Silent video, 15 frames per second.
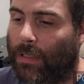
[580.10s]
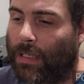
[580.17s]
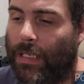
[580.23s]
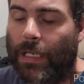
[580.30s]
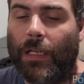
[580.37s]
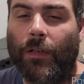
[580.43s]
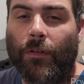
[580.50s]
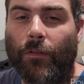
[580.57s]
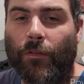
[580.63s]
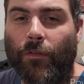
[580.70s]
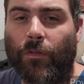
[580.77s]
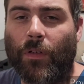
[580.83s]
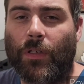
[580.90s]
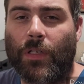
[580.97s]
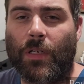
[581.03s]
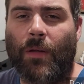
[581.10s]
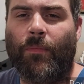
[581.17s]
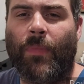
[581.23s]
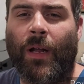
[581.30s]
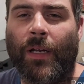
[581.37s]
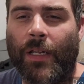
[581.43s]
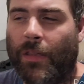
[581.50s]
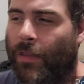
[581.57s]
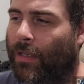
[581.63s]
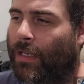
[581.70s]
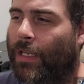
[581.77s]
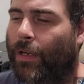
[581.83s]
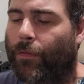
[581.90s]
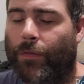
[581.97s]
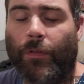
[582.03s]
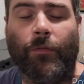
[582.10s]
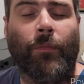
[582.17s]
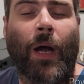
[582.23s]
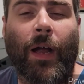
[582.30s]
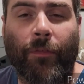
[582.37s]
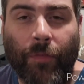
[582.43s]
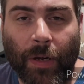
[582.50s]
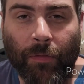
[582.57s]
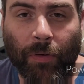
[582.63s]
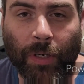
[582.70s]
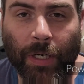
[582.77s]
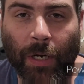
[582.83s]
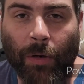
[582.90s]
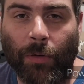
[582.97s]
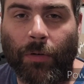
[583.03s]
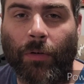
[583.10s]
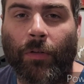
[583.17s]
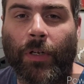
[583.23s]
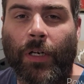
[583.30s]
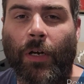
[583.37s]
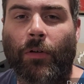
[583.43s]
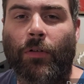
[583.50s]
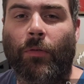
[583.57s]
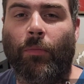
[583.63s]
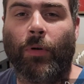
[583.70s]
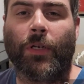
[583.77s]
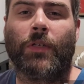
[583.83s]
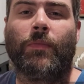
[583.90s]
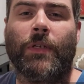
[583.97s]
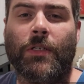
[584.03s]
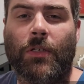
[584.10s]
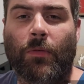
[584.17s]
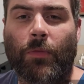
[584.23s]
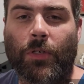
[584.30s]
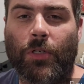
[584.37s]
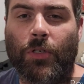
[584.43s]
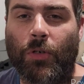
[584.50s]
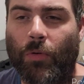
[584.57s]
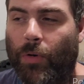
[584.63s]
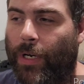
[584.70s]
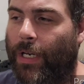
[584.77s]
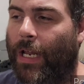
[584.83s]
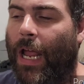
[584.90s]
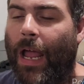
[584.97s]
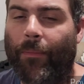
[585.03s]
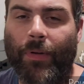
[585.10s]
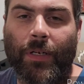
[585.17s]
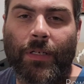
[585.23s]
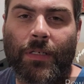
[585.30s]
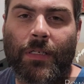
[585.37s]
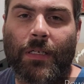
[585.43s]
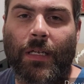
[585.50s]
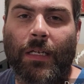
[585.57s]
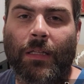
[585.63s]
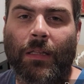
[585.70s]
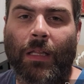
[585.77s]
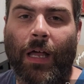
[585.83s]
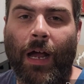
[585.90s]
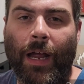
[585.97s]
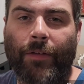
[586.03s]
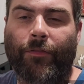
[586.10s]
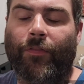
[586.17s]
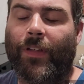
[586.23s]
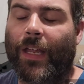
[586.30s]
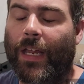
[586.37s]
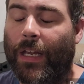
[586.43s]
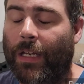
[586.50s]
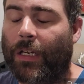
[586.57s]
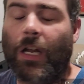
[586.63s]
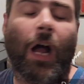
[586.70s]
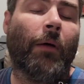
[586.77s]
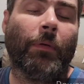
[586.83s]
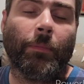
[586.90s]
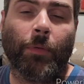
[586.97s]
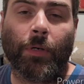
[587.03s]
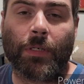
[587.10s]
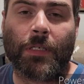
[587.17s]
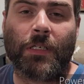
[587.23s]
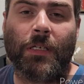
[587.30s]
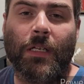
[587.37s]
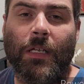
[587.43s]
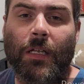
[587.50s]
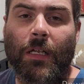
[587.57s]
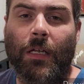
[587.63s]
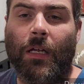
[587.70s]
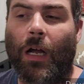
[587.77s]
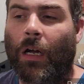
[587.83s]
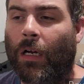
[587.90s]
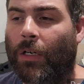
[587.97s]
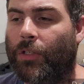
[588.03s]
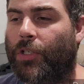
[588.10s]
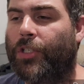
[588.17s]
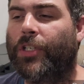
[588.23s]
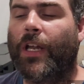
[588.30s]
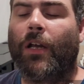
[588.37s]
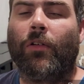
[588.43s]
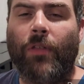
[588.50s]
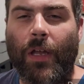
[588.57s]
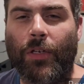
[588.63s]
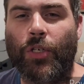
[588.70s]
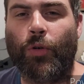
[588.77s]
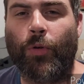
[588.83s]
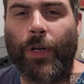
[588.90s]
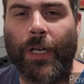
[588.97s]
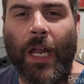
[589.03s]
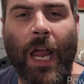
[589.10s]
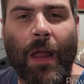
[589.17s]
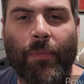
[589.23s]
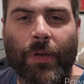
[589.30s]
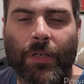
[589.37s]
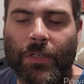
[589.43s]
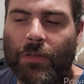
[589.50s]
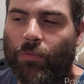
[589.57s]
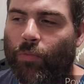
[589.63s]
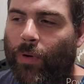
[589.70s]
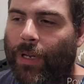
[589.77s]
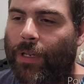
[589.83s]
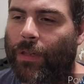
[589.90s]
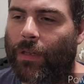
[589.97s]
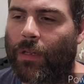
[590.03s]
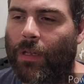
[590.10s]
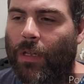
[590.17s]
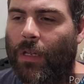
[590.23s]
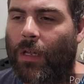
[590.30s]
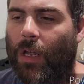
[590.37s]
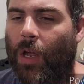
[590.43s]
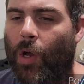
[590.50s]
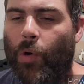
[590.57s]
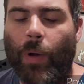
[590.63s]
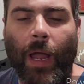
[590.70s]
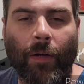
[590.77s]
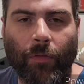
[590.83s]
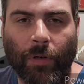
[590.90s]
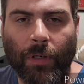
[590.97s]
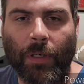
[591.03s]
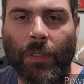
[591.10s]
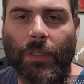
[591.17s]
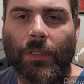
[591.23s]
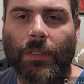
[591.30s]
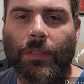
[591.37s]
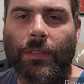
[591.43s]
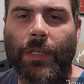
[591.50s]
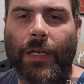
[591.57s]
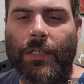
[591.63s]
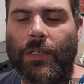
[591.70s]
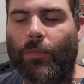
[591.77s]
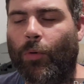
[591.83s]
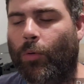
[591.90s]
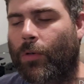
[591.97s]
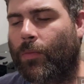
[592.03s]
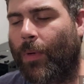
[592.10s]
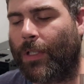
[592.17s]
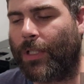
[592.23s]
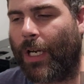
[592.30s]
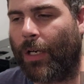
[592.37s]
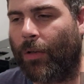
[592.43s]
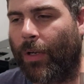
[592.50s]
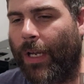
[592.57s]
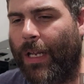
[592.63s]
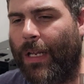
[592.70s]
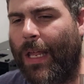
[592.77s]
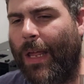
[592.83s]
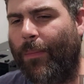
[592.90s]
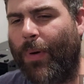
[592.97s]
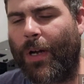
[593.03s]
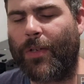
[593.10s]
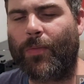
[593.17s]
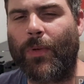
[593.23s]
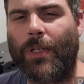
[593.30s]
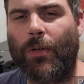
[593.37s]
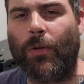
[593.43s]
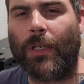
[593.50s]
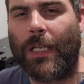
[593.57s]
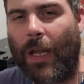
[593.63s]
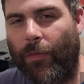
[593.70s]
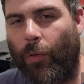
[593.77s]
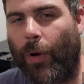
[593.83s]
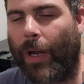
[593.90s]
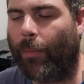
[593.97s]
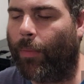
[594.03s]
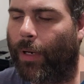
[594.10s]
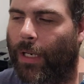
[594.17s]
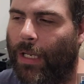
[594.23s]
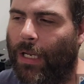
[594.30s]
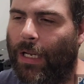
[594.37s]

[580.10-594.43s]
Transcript: give somebody the gift of my favorite character, the character that brings me so much joy and happiness in life and in comic books. Share that joy and happiness with whoever that supports my channel, and possibly do a giveaway. But